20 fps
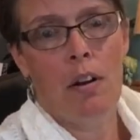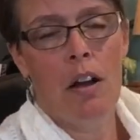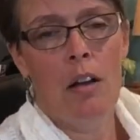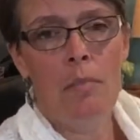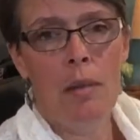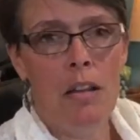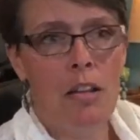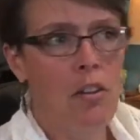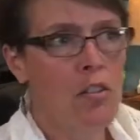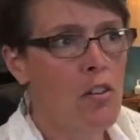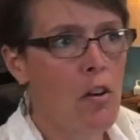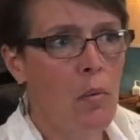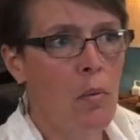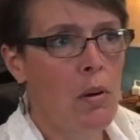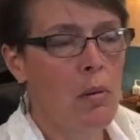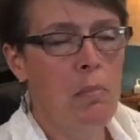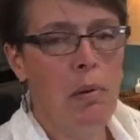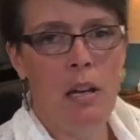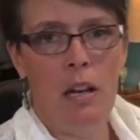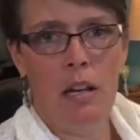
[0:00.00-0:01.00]
I mean, you don't
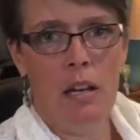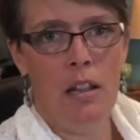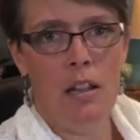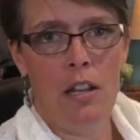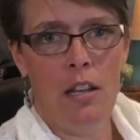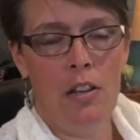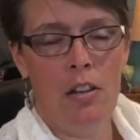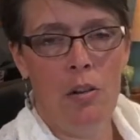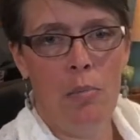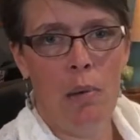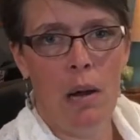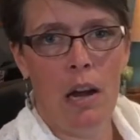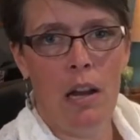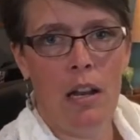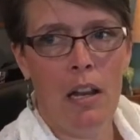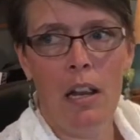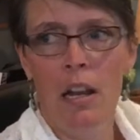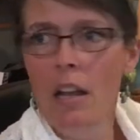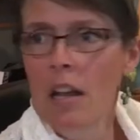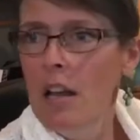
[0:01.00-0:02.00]
want to put anything in your
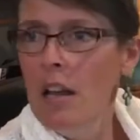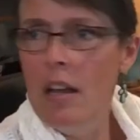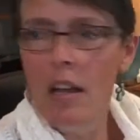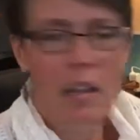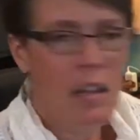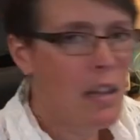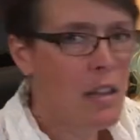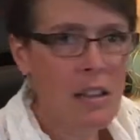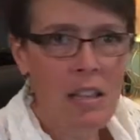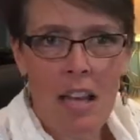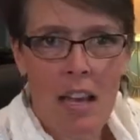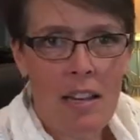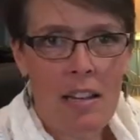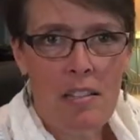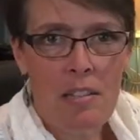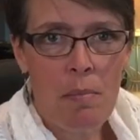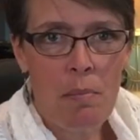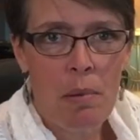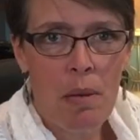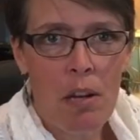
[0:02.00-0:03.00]
body that
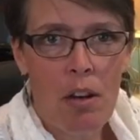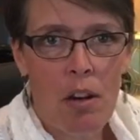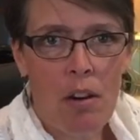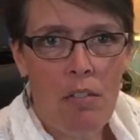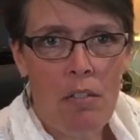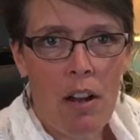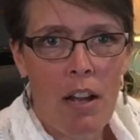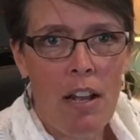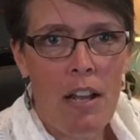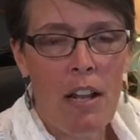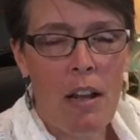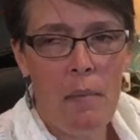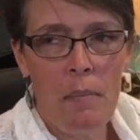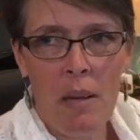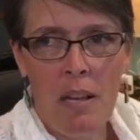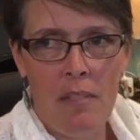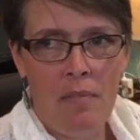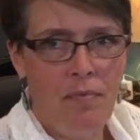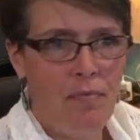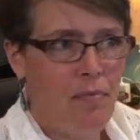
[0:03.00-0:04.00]
isn't pure, right? I
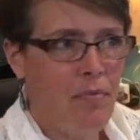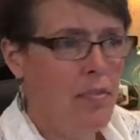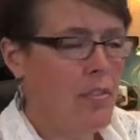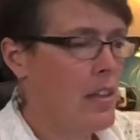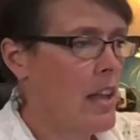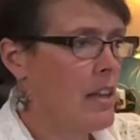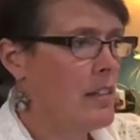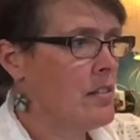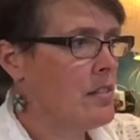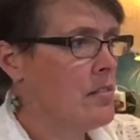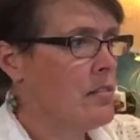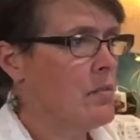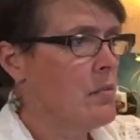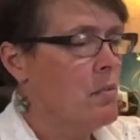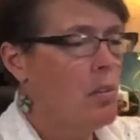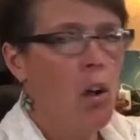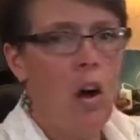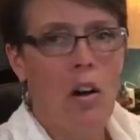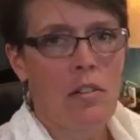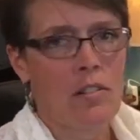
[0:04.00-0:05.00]
mean, that
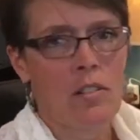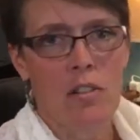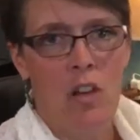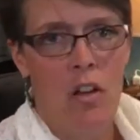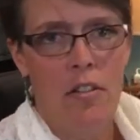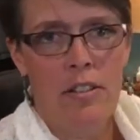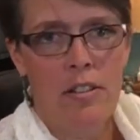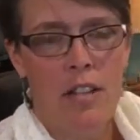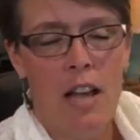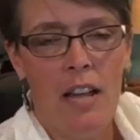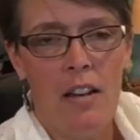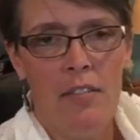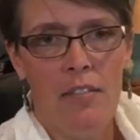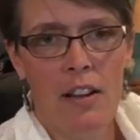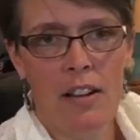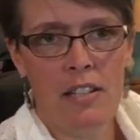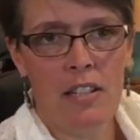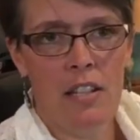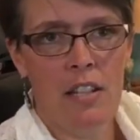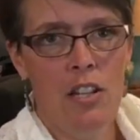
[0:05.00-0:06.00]
causes all the side
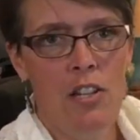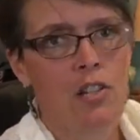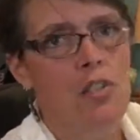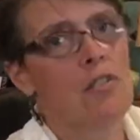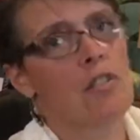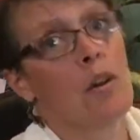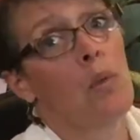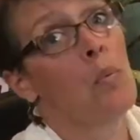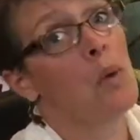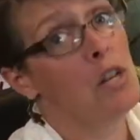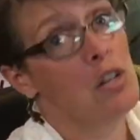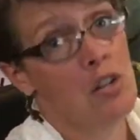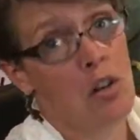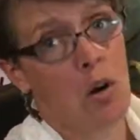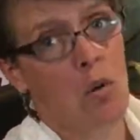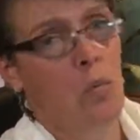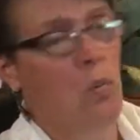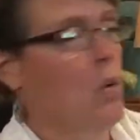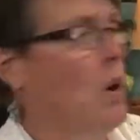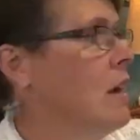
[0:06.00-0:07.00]
effects and the issues that we
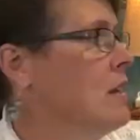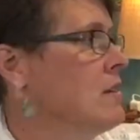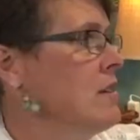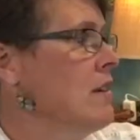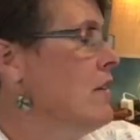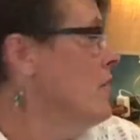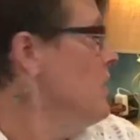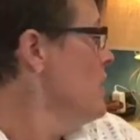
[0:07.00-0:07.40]
don't want.